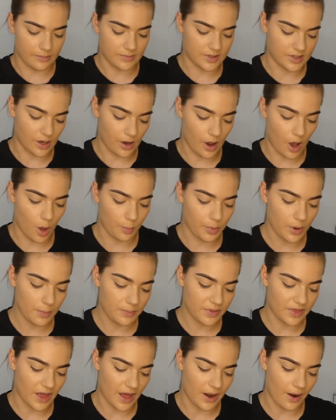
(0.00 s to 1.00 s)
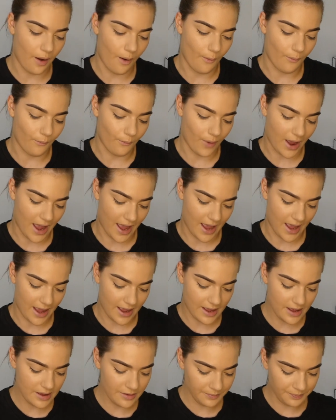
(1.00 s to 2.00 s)
So I'll put that
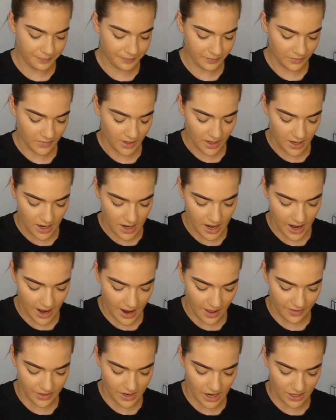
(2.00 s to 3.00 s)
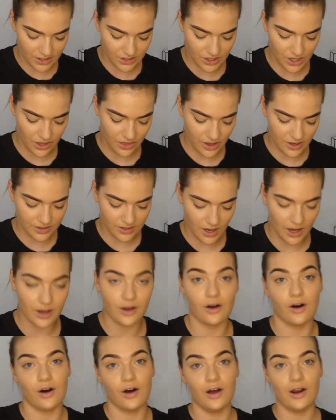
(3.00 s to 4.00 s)
away. Now the next 2 things I
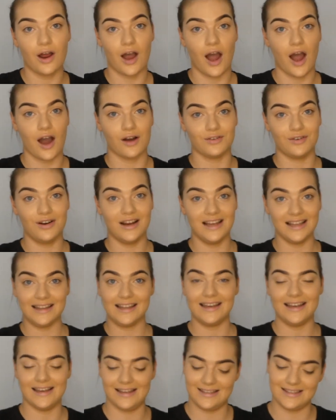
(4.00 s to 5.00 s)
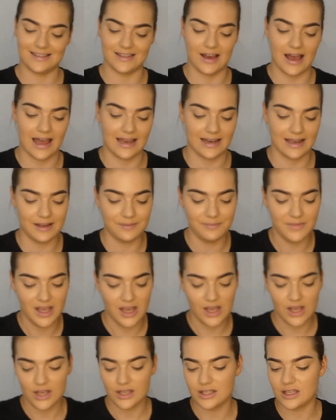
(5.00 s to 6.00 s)
got are really exciting.
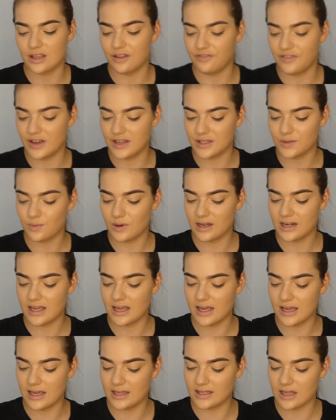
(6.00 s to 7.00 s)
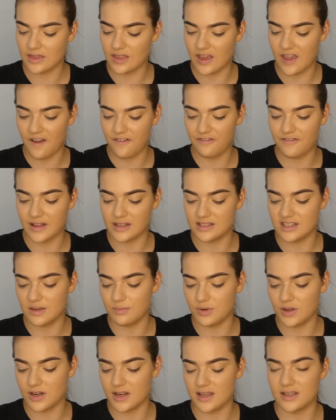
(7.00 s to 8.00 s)
So the first one is the
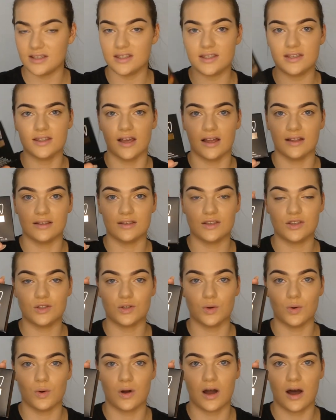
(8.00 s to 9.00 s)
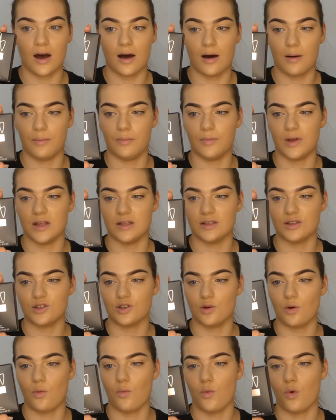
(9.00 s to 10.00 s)
Fenty Beauty SUNSTALKR
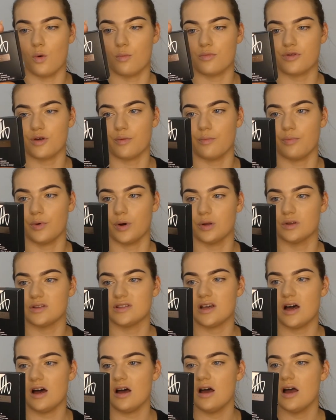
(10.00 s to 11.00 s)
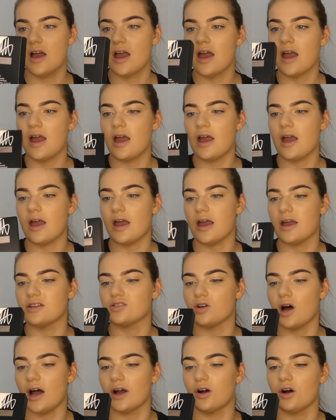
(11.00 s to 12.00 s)
Instant Warmth Bronzer,
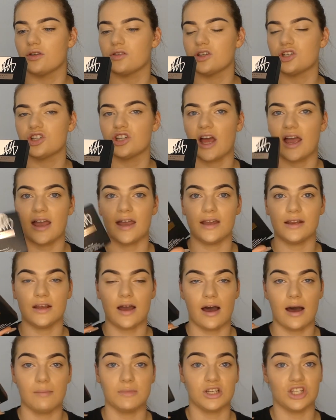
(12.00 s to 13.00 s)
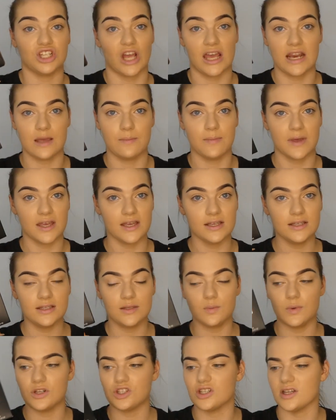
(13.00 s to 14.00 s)
and I got the shade Shady
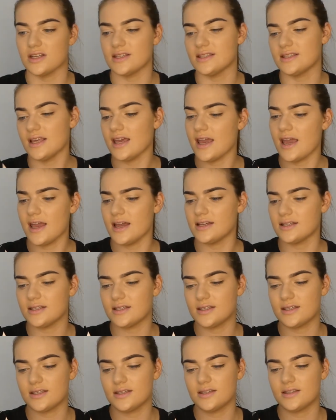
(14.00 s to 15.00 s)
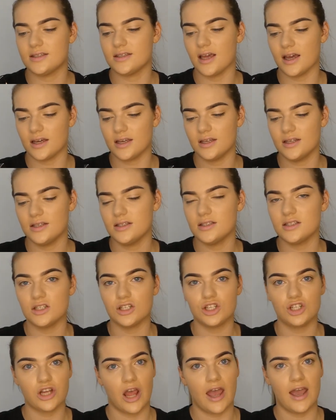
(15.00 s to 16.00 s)
Biz, which is the second
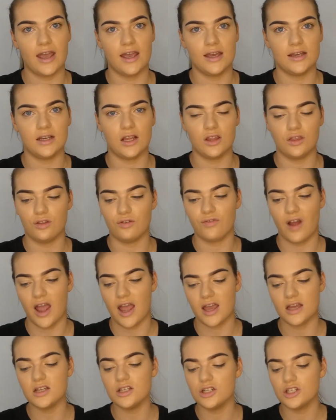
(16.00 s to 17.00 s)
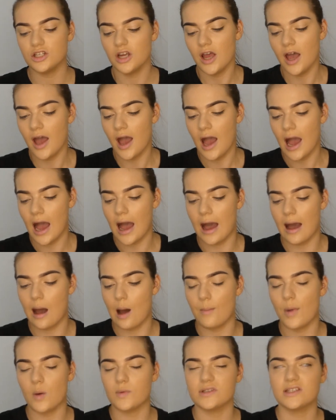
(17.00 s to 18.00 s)
shade in the range.
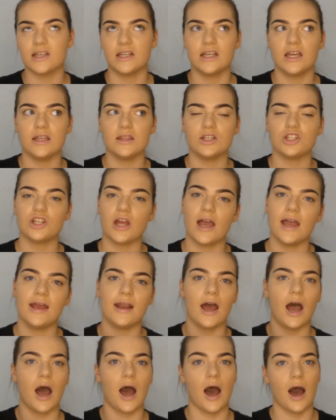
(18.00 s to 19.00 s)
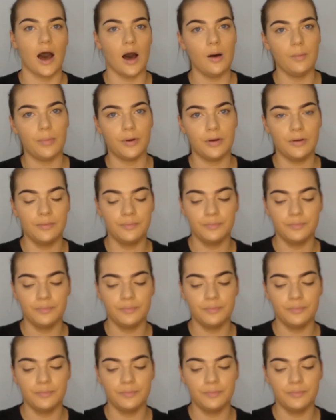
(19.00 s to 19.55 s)
I was going to get the shade Up,